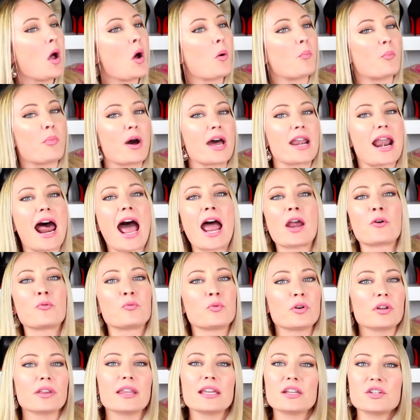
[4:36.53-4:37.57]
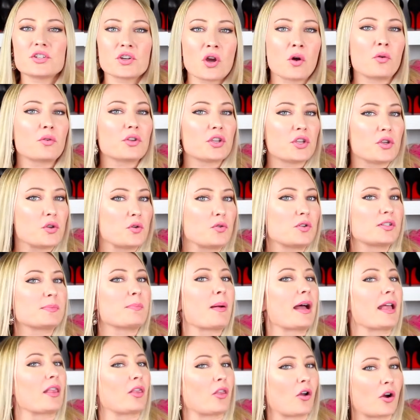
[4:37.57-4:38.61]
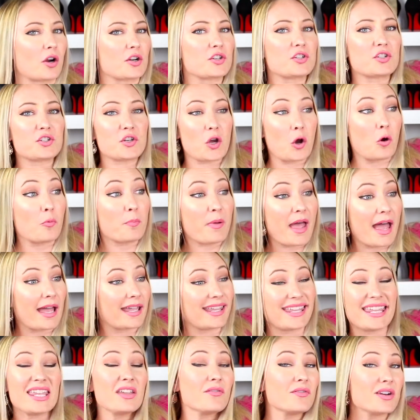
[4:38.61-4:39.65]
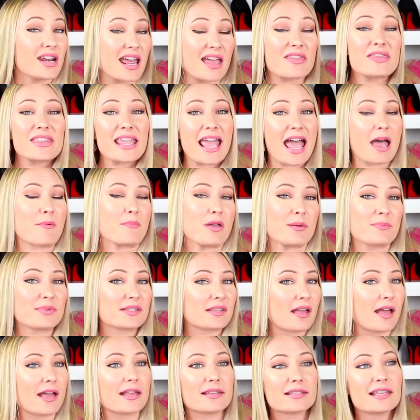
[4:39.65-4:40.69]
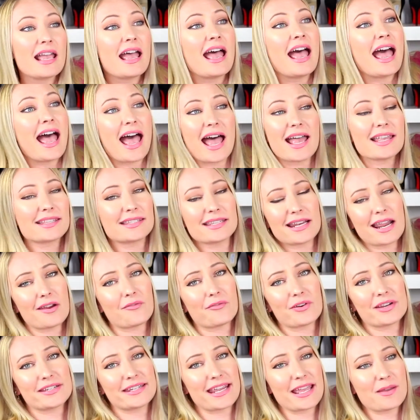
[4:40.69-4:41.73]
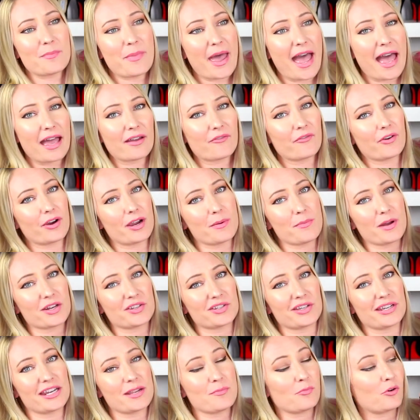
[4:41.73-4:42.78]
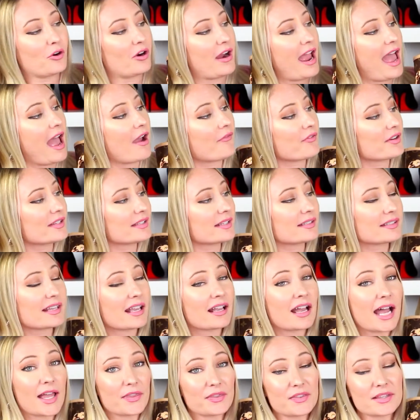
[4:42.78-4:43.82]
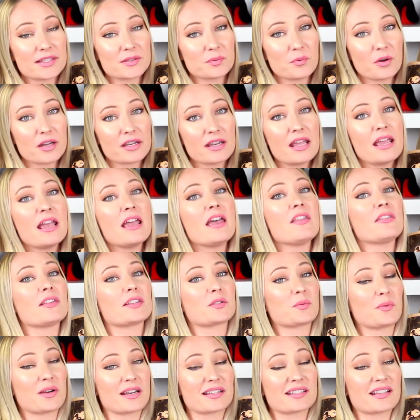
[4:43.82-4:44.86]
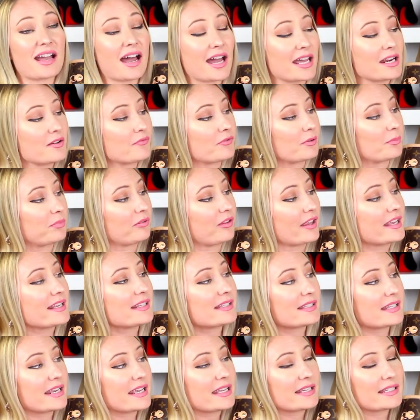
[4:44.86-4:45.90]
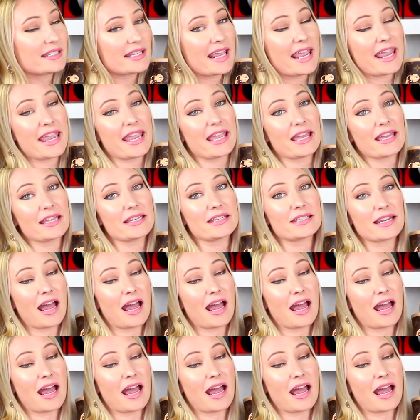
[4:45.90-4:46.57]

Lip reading: but I really don't use my large tote bag, even in the MM size, as an everyday bag very much anymore. Ever since I got this one has kind of replaced it, and